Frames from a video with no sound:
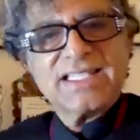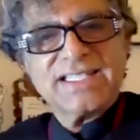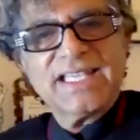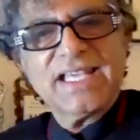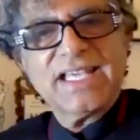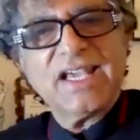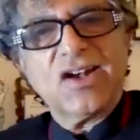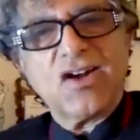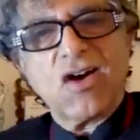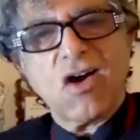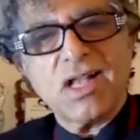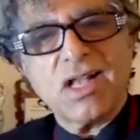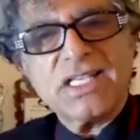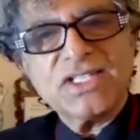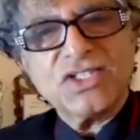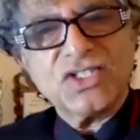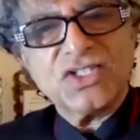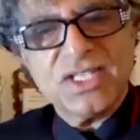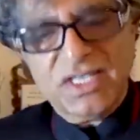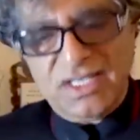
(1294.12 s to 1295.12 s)
as the
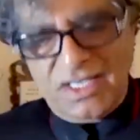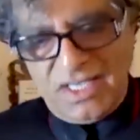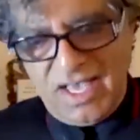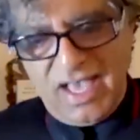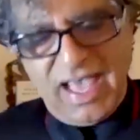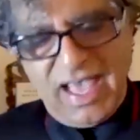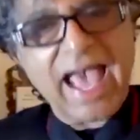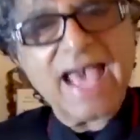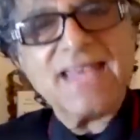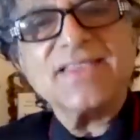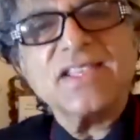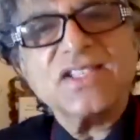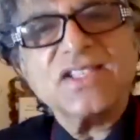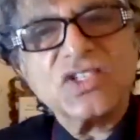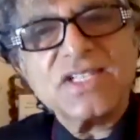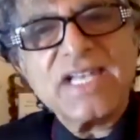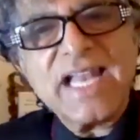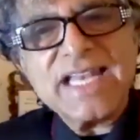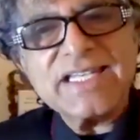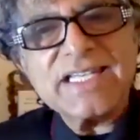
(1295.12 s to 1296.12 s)
ecology and the
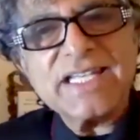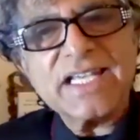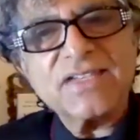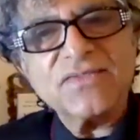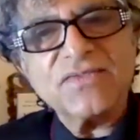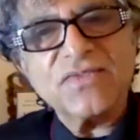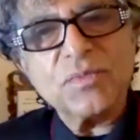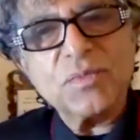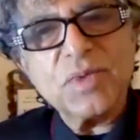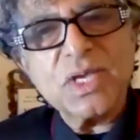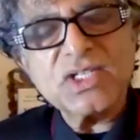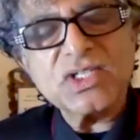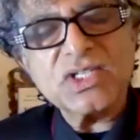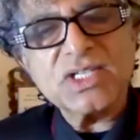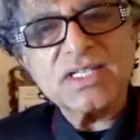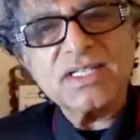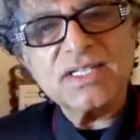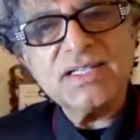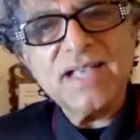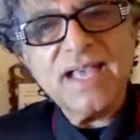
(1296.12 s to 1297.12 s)
genetic
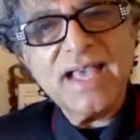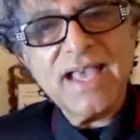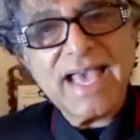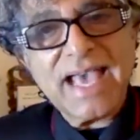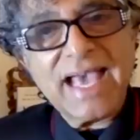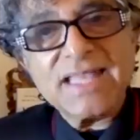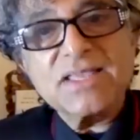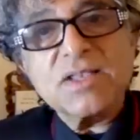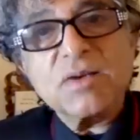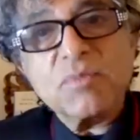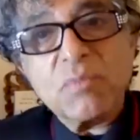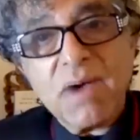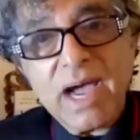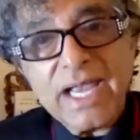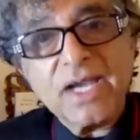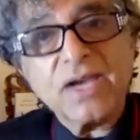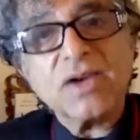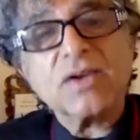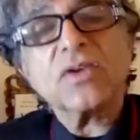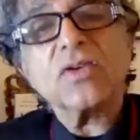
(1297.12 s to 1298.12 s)
information and the
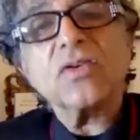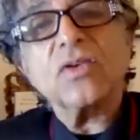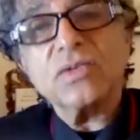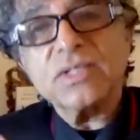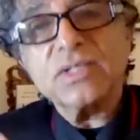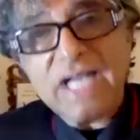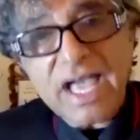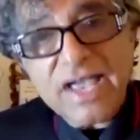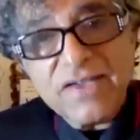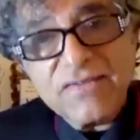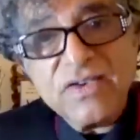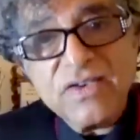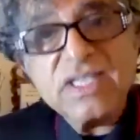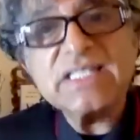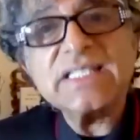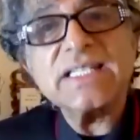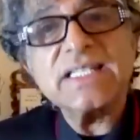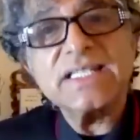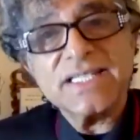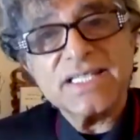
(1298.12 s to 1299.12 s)
micro
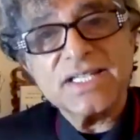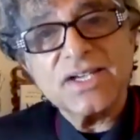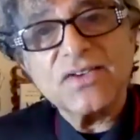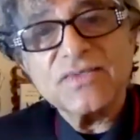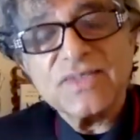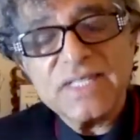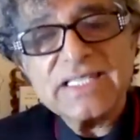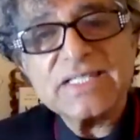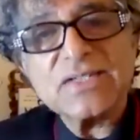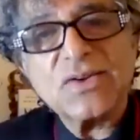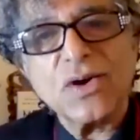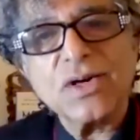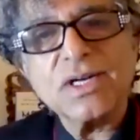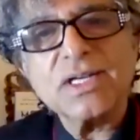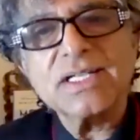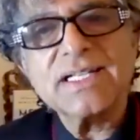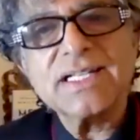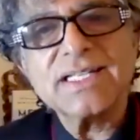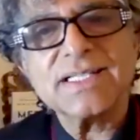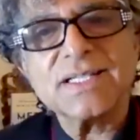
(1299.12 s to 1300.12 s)
diversity of these
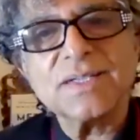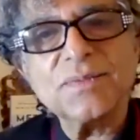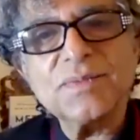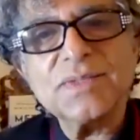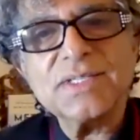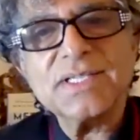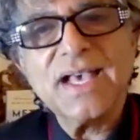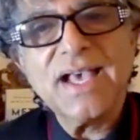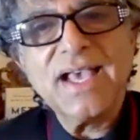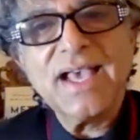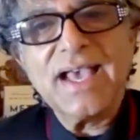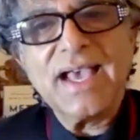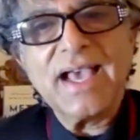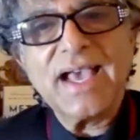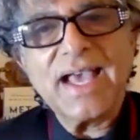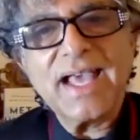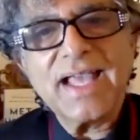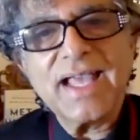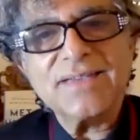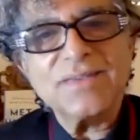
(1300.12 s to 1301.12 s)
organisms.
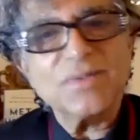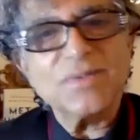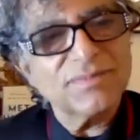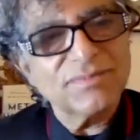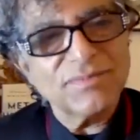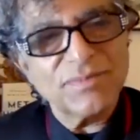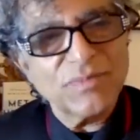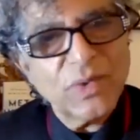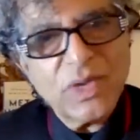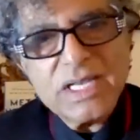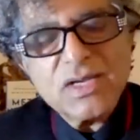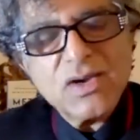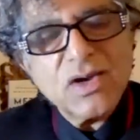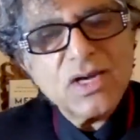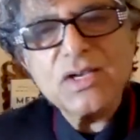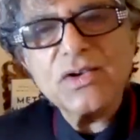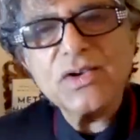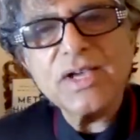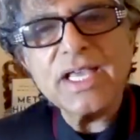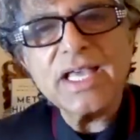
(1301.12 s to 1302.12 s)
And we're
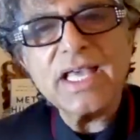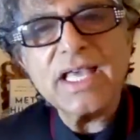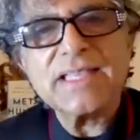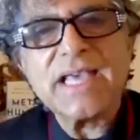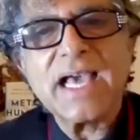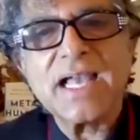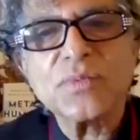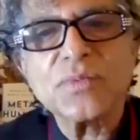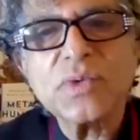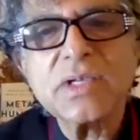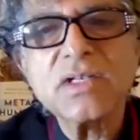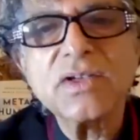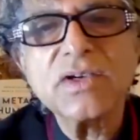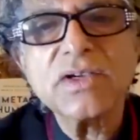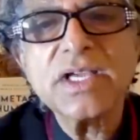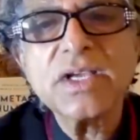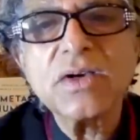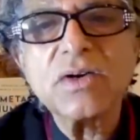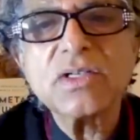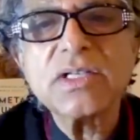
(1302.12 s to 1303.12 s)
not looking at that. We're
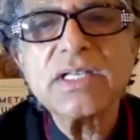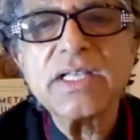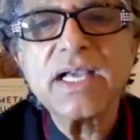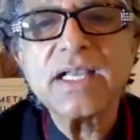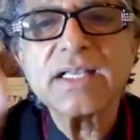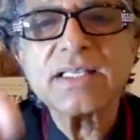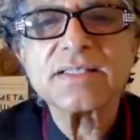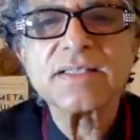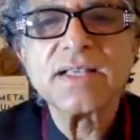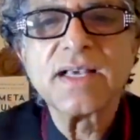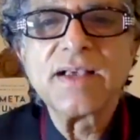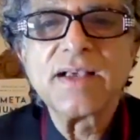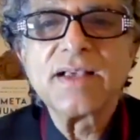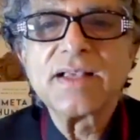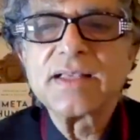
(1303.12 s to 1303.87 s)
looking only at